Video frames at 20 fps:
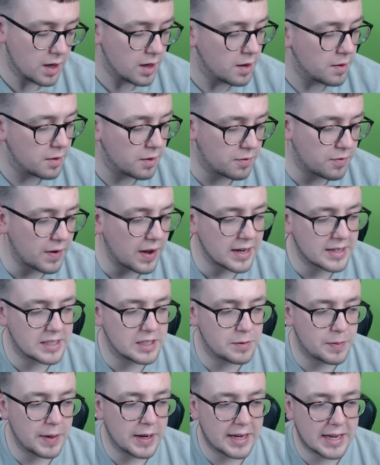The fact
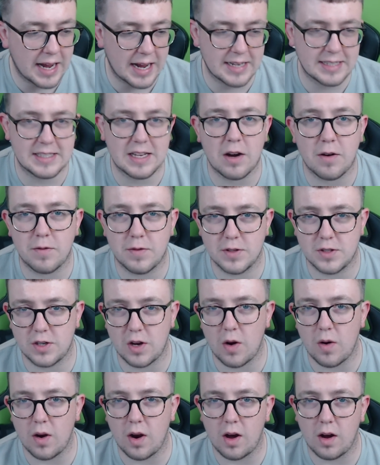he's been cast out for
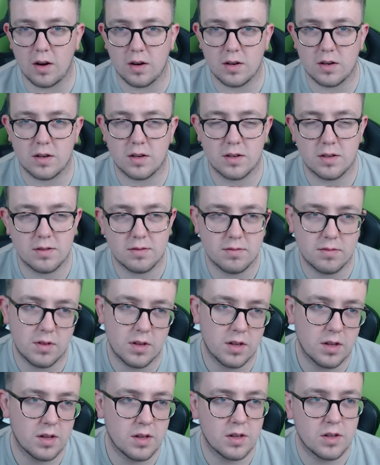so long,
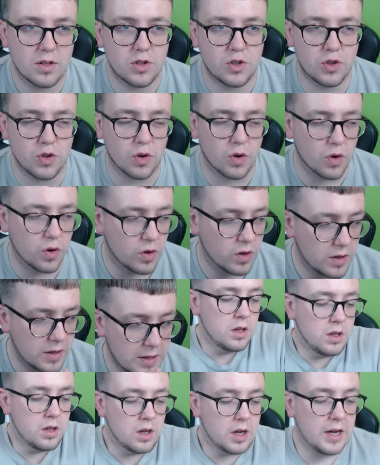sure.
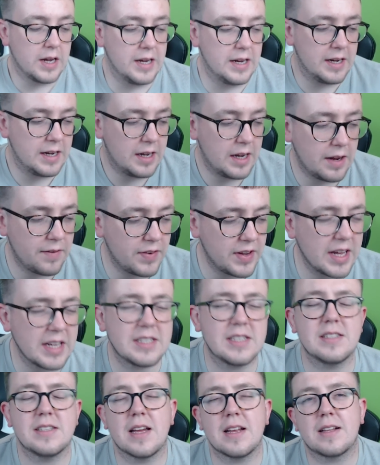If he gets
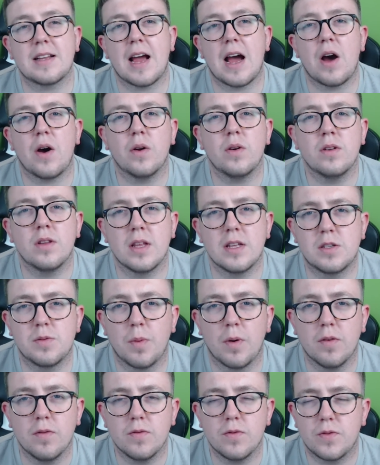his head down this
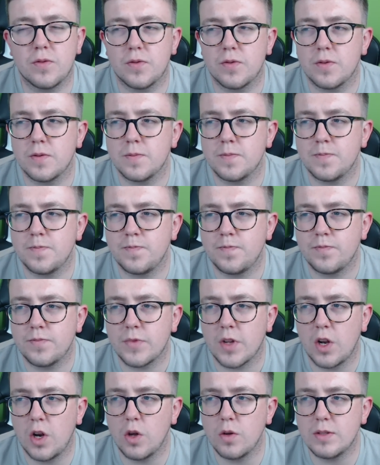month,
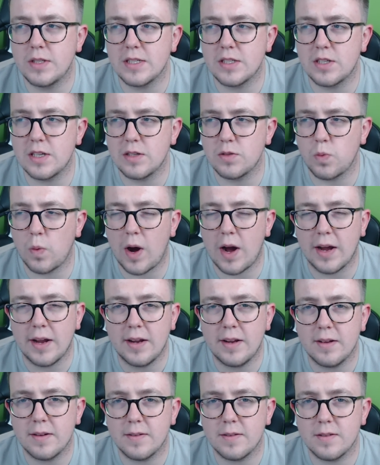loses his
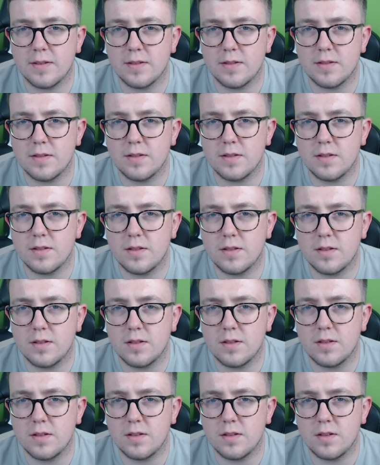weight,
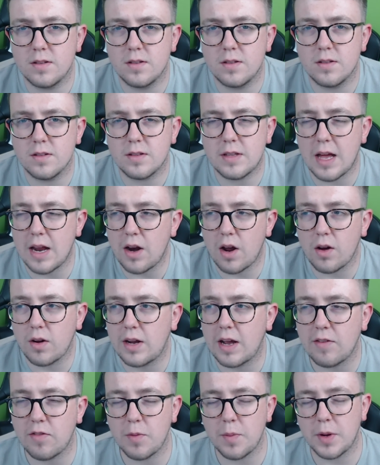then I'll
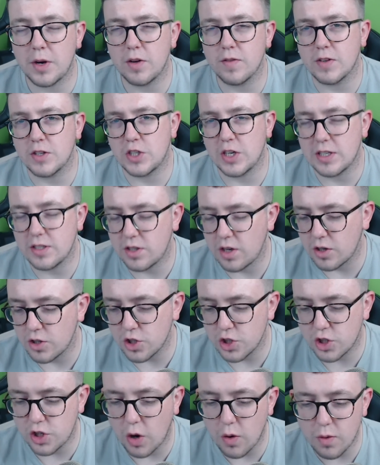give him another chance. I
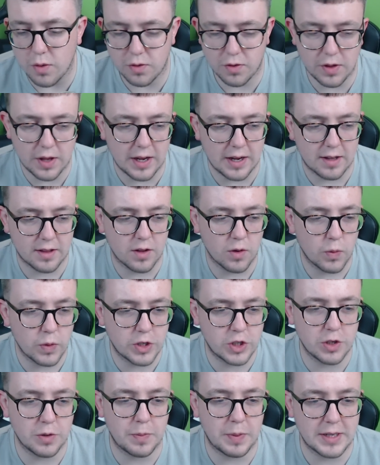just don't think that we
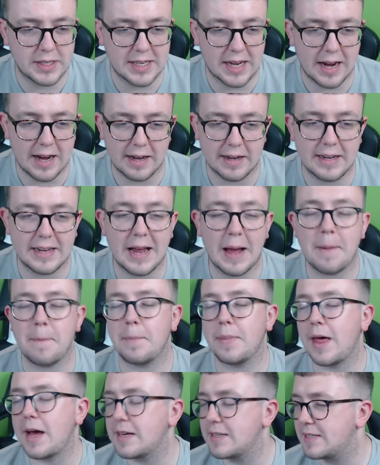should be saying, yep,
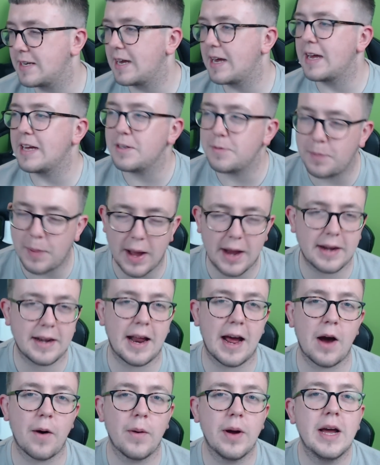that's it, he's back
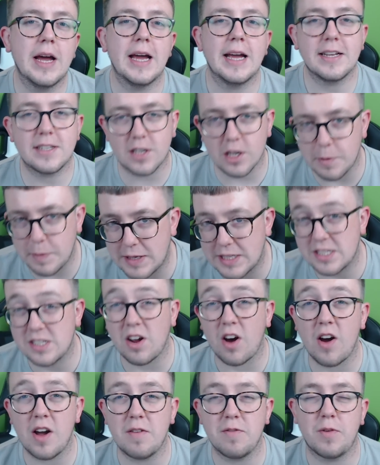now, he's going to be
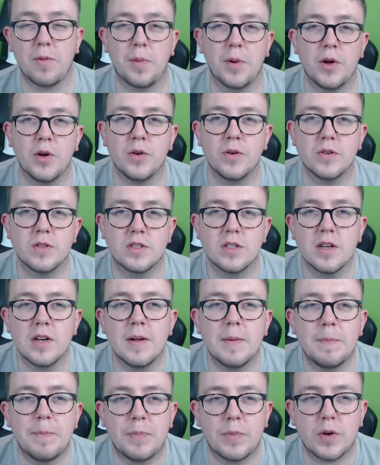starting for Blues,
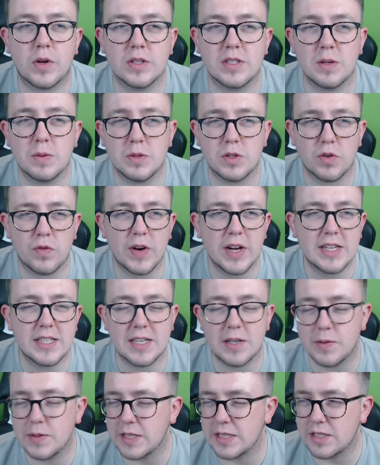because there was a reason
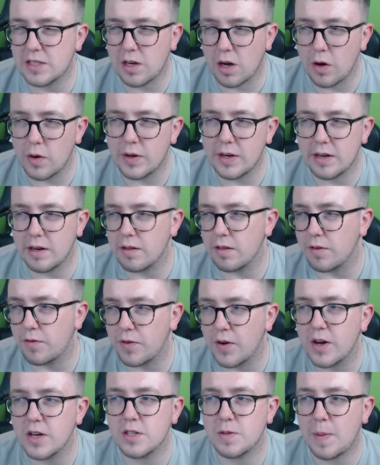he was excluded in the
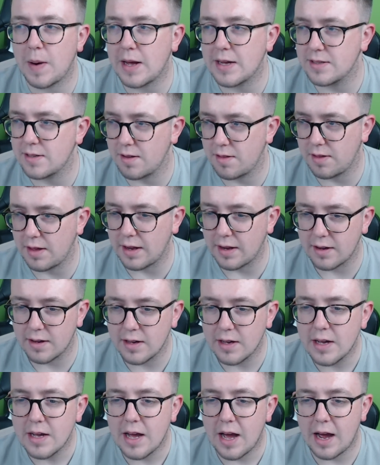first place, I think.
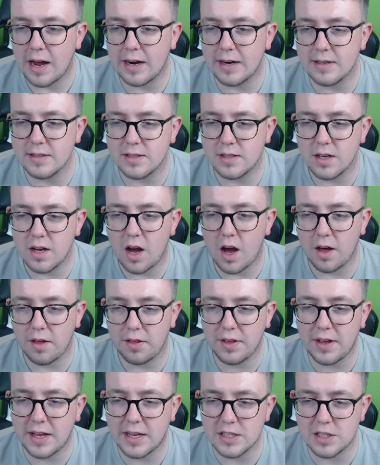And I
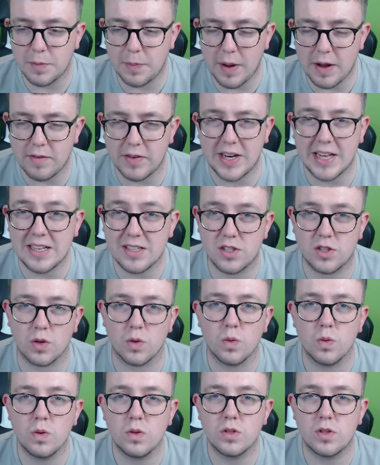think it's a bit of an
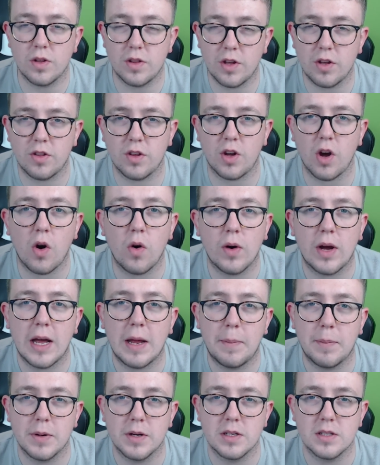insult to the other
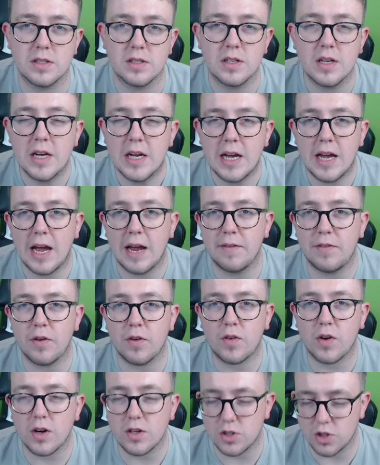goalkeepers if you've
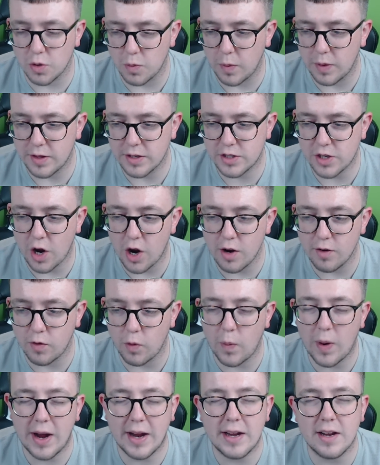got someone that's
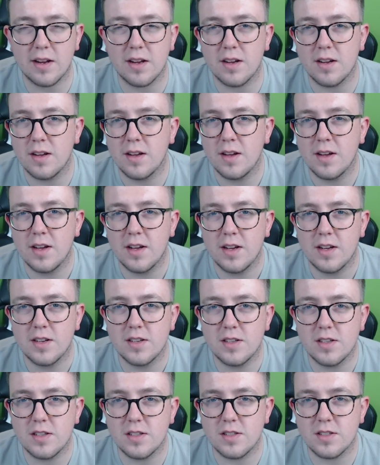overweight
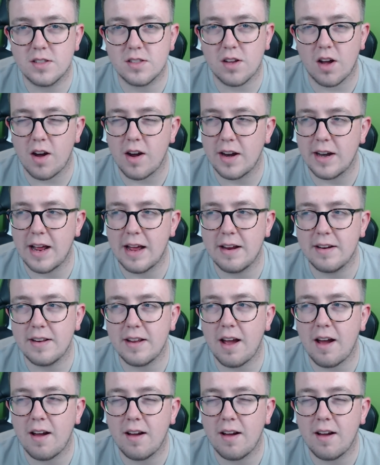starting ahead of you.